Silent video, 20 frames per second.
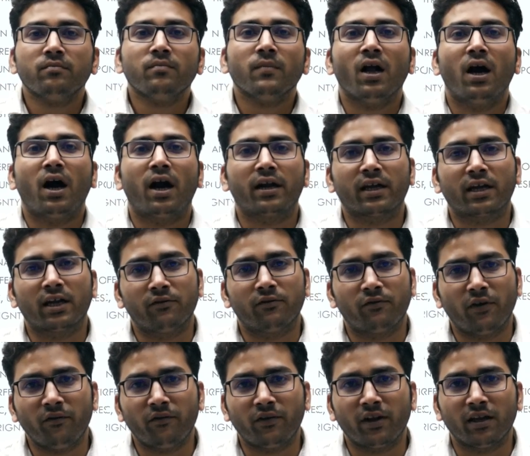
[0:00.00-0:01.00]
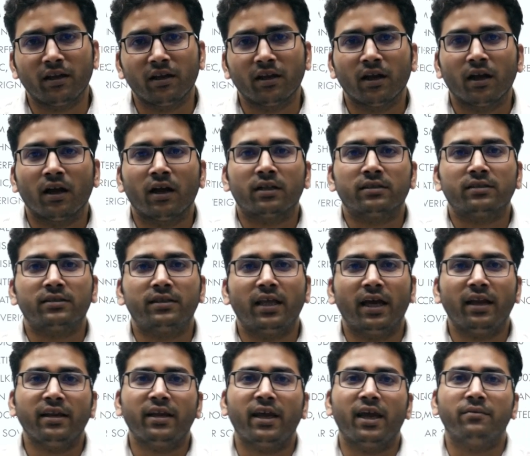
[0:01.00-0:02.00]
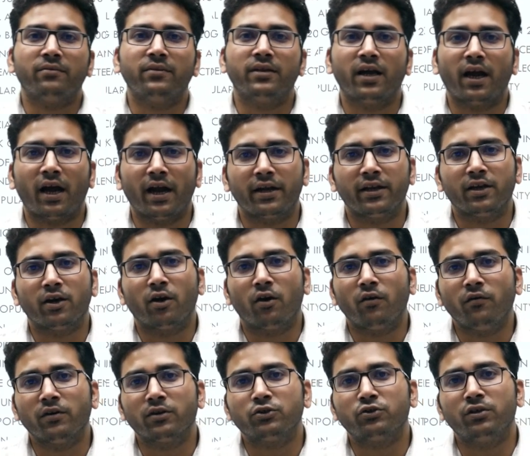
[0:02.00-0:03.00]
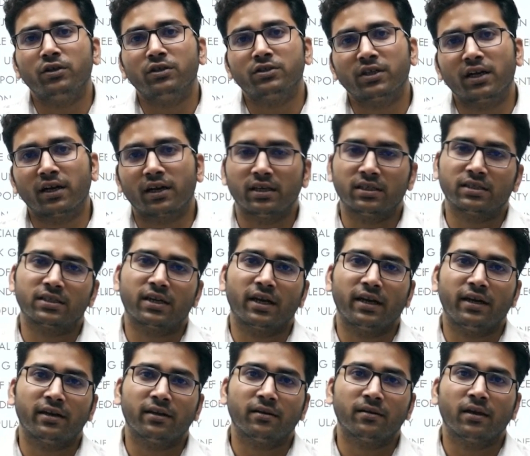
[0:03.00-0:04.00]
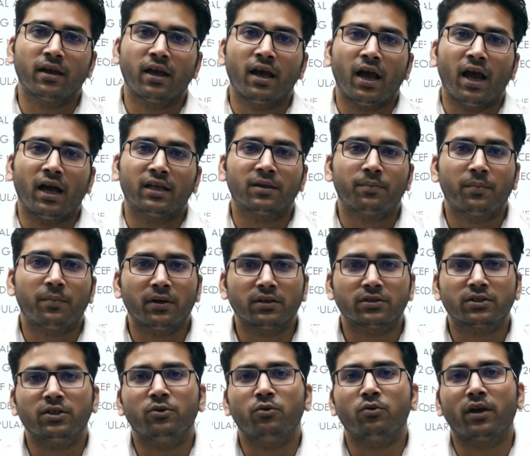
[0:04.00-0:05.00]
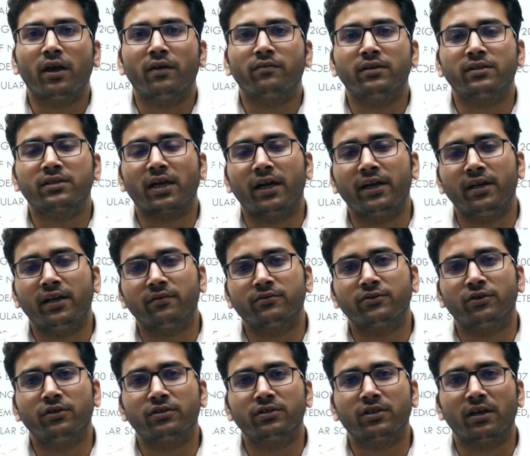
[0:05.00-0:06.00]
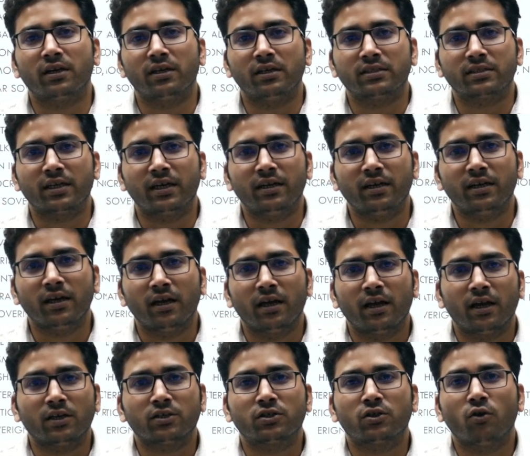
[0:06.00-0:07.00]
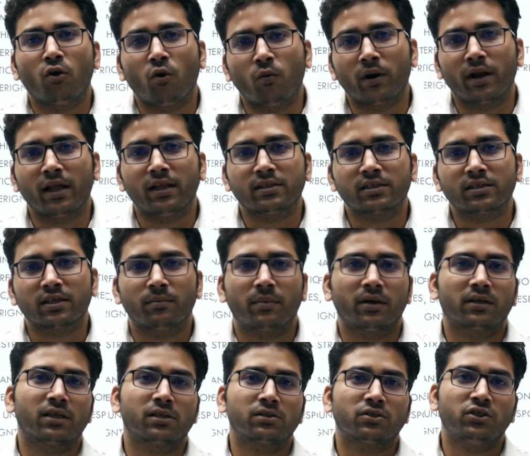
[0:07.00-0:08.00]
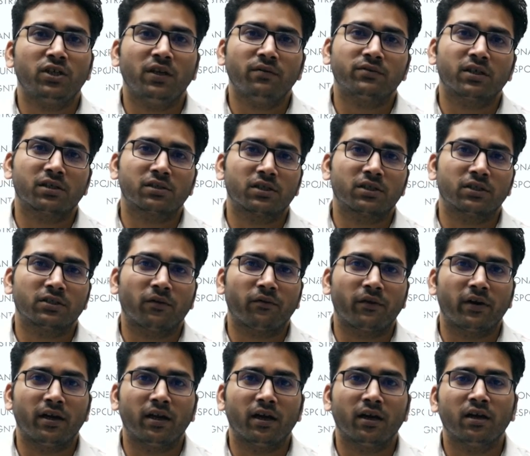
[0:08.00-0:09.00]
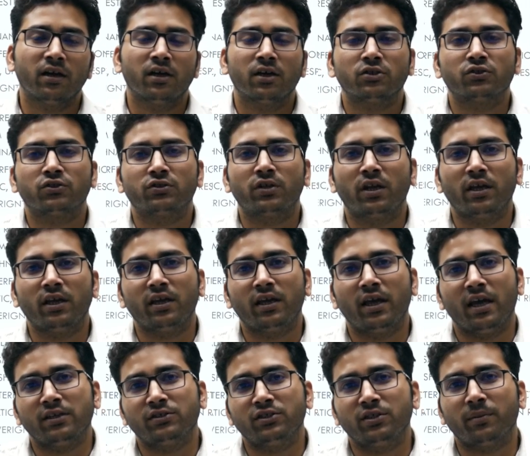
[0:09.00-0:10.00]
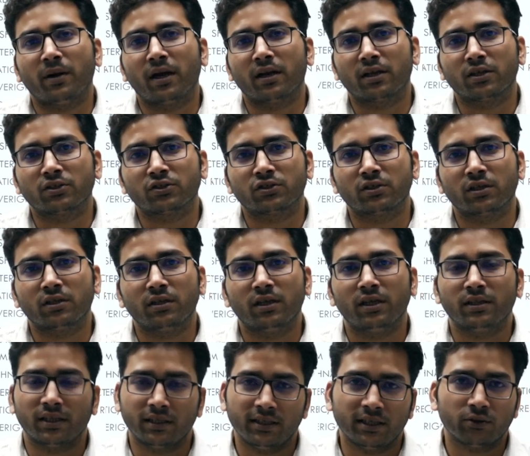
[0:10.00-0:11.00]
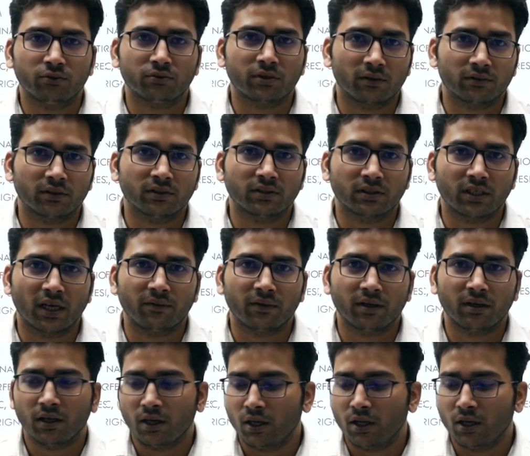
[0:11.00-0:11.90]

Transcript: Article 50, then came the idea of judicial restraint. And the person who gave this idea of judicial restraint is no one else but the Chief Justice of India, Shri K.G. Balakrishnan, in the year 2007.